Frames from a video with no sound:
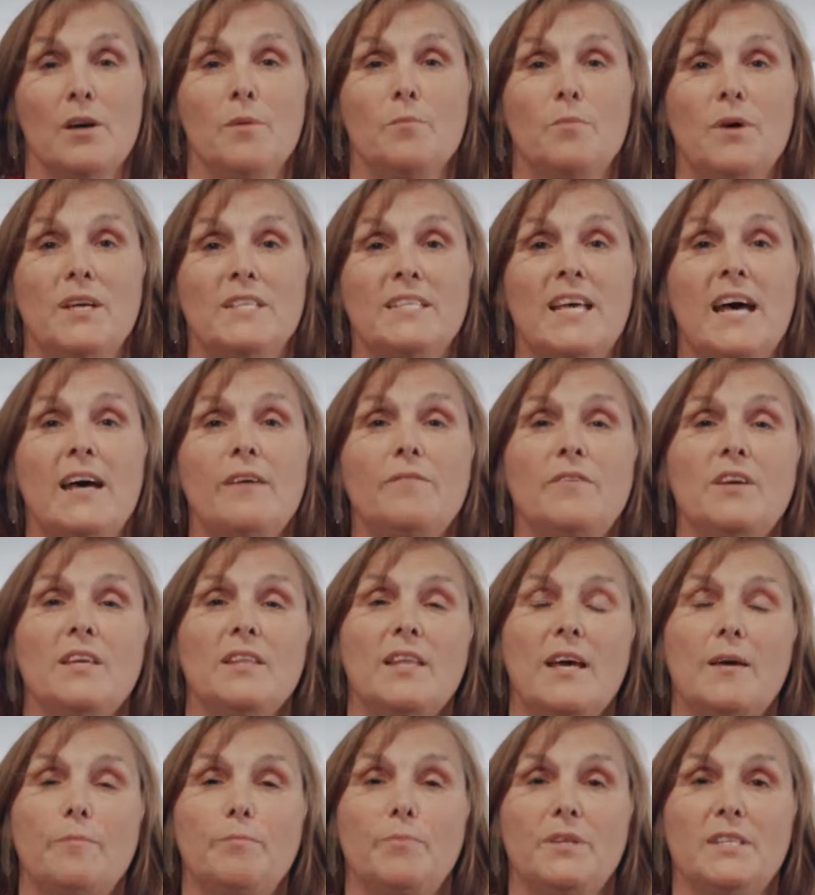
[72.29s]
But it's having
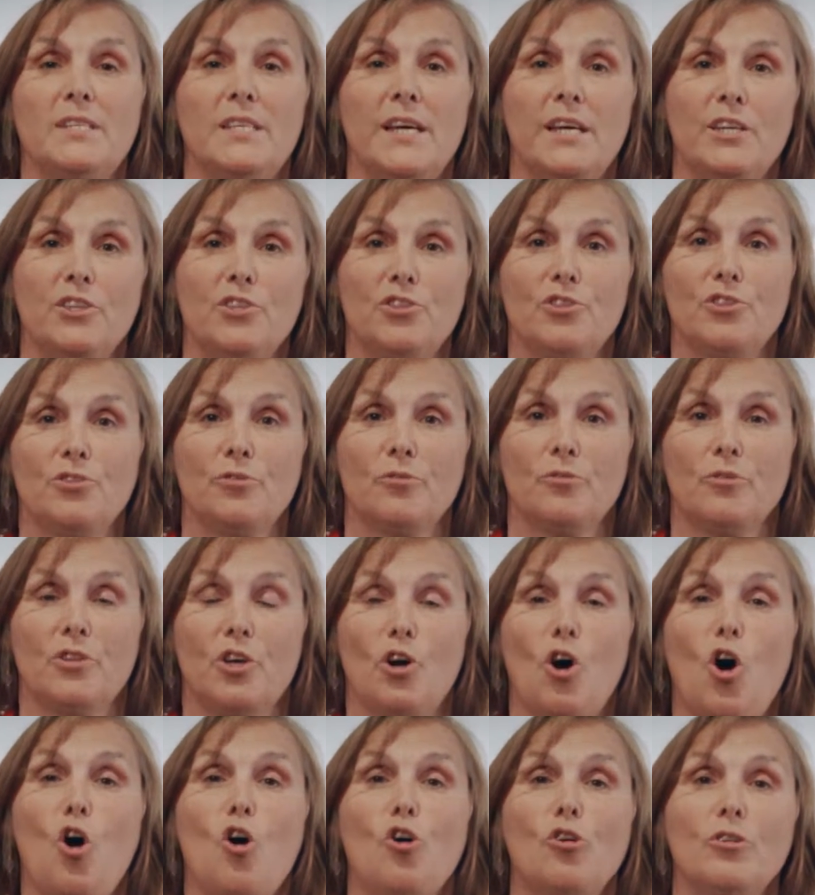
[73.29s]
that potential
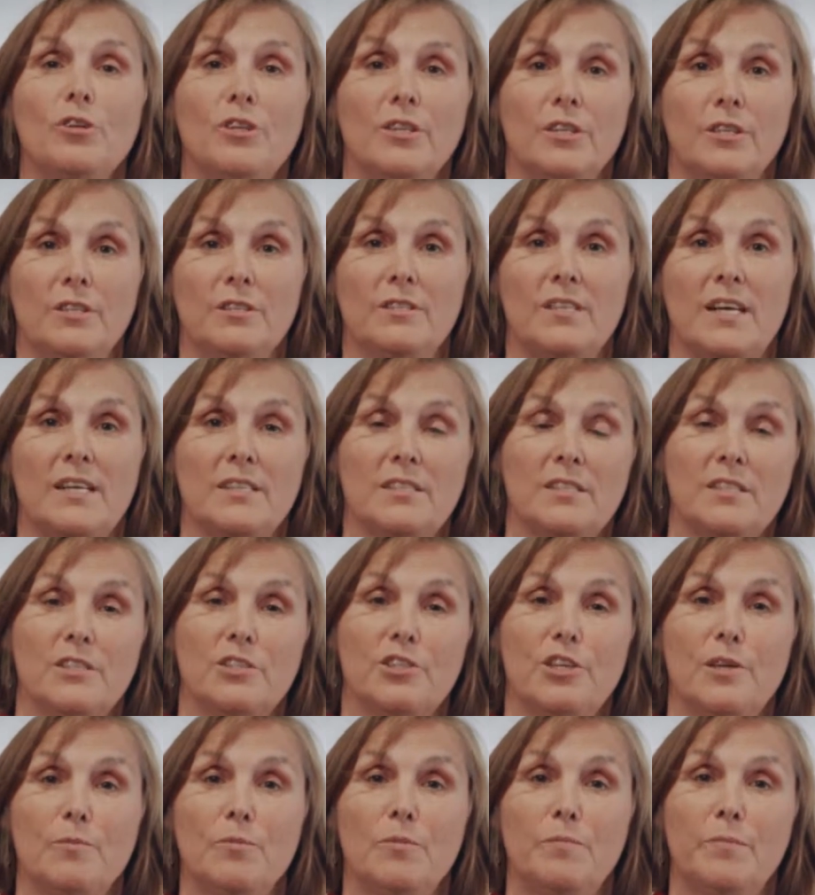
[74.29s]
that honours us as
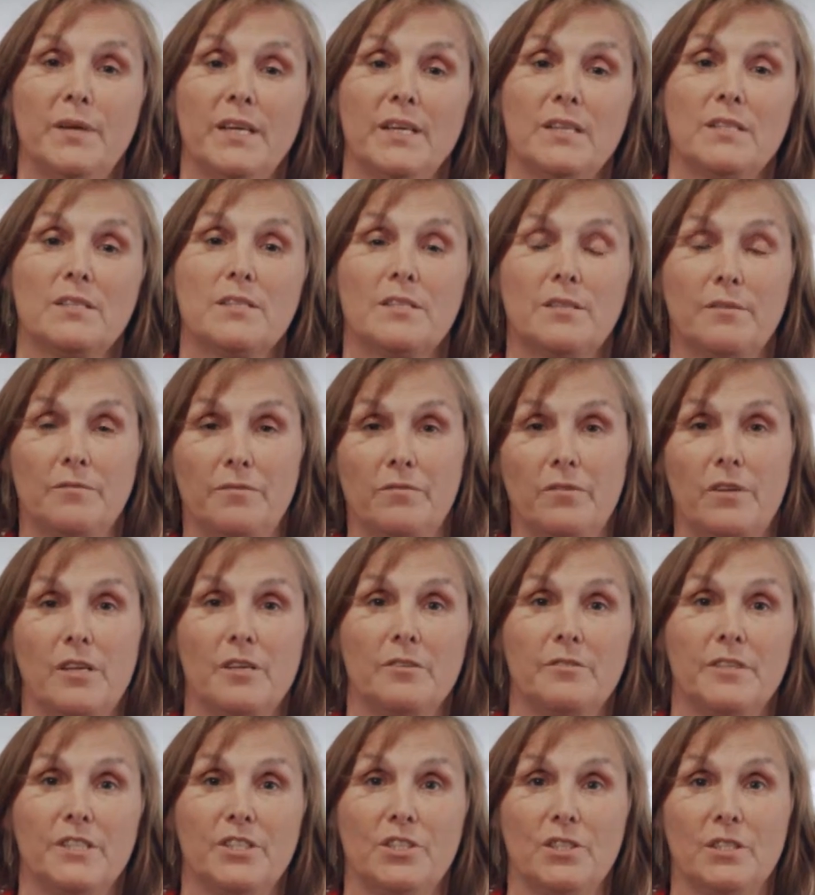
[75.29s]
human beings to
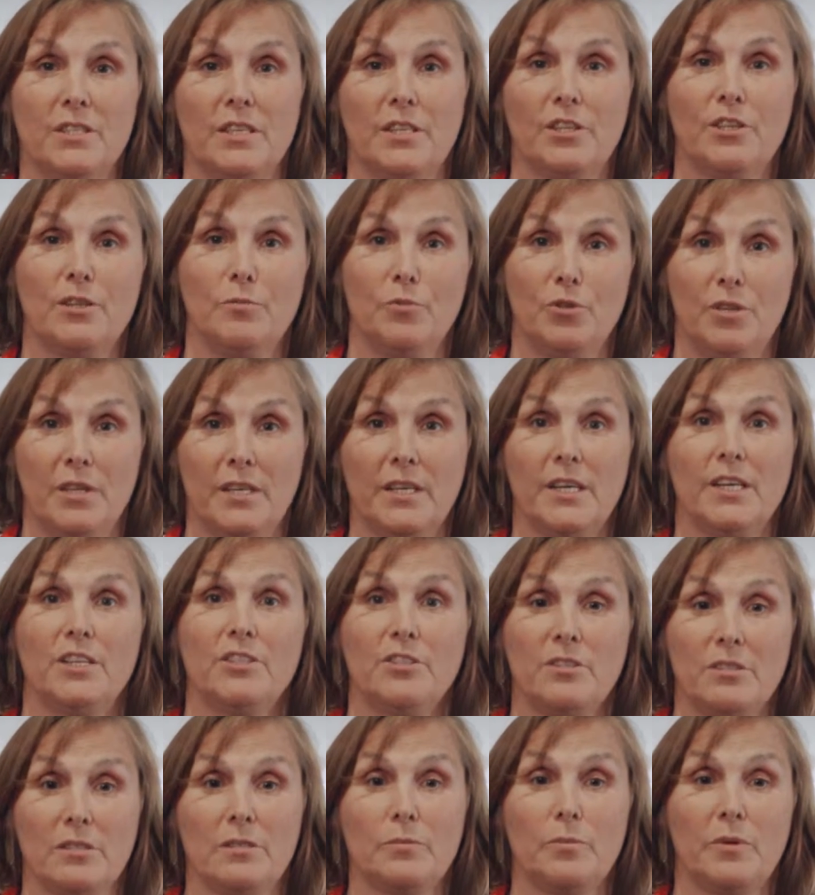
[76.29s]
flourish in our
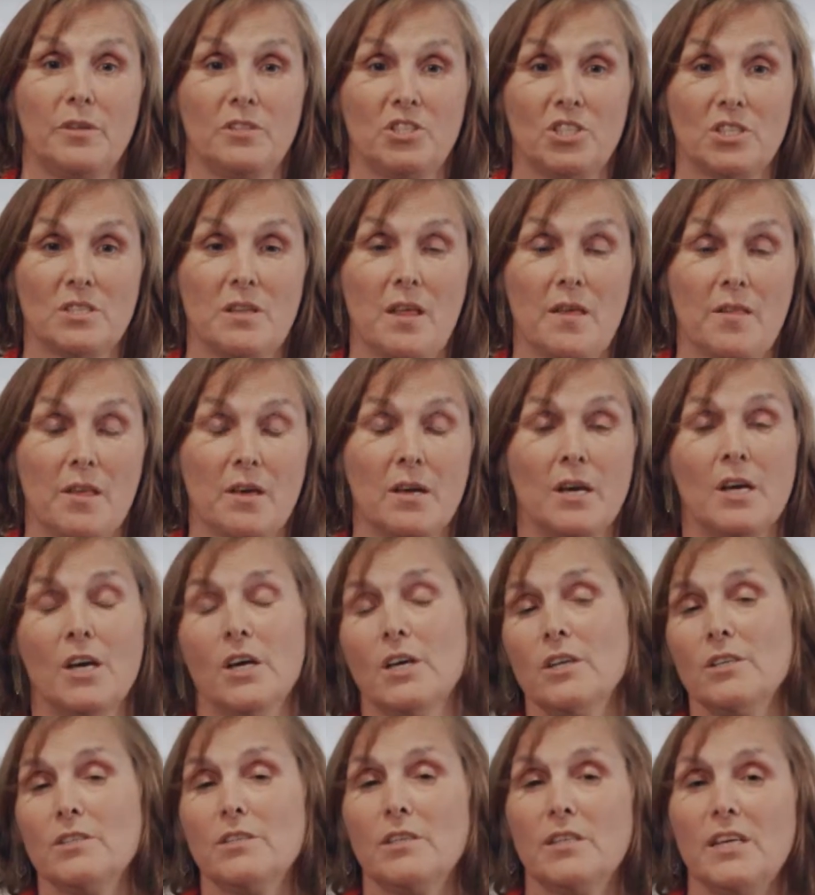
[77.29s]
communications with each other.
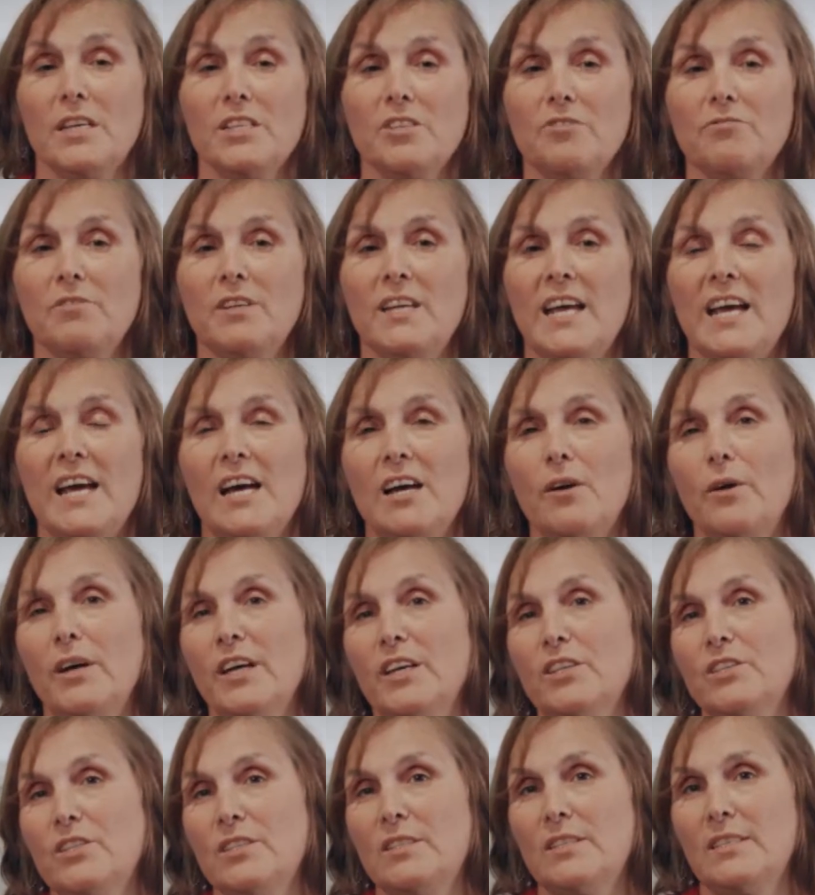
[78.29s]
So that's really how I
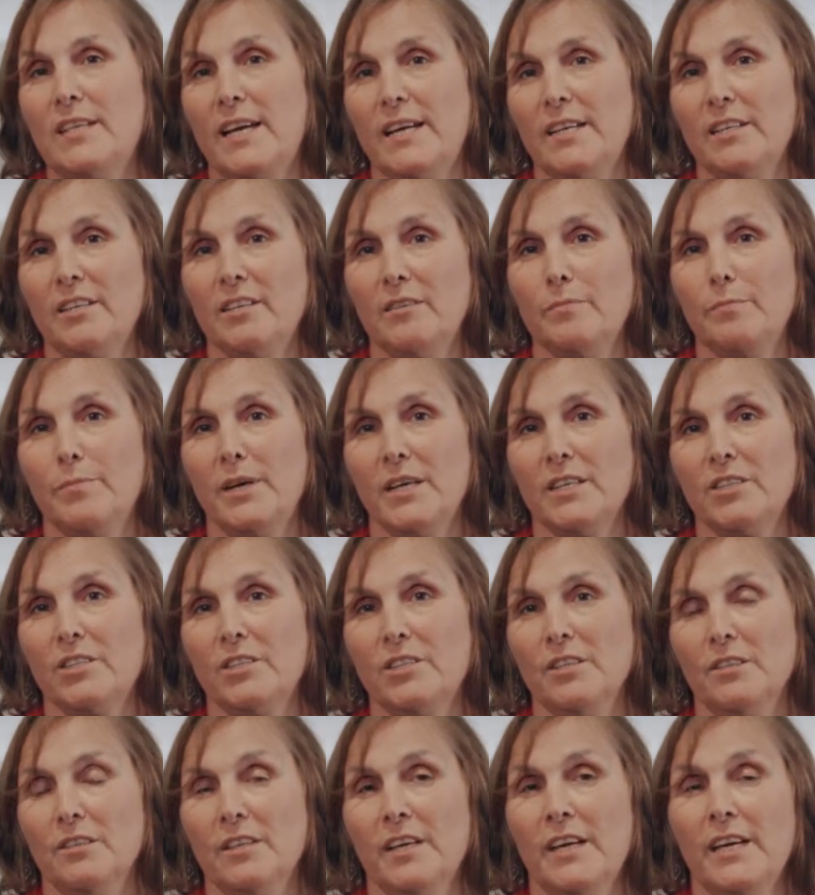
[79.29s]
understand
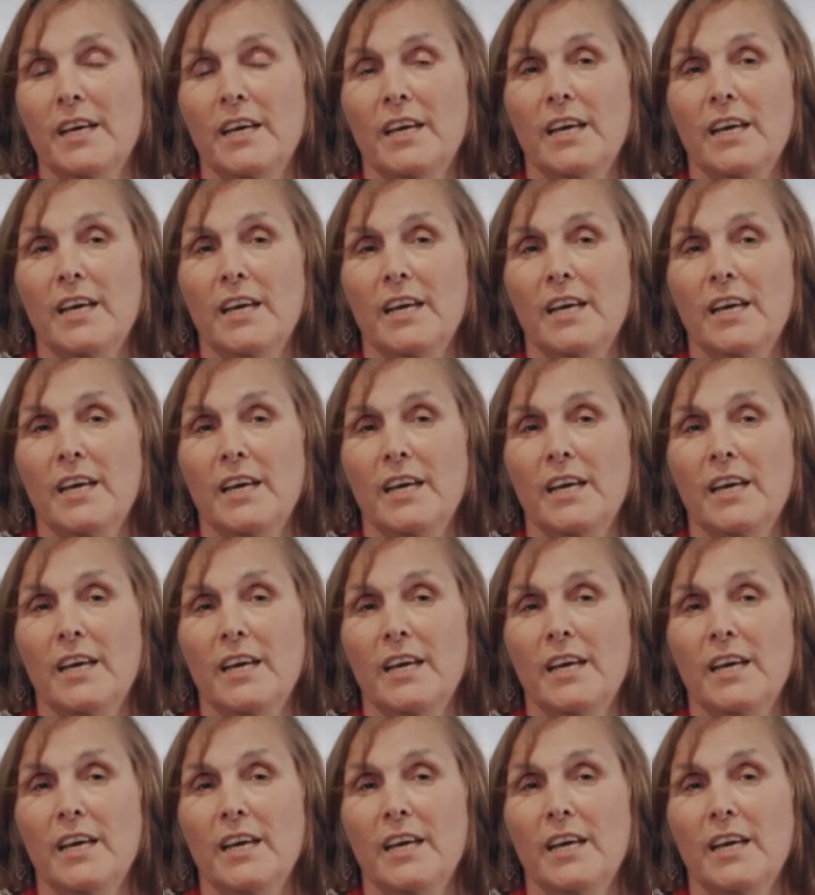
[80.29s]
compassion.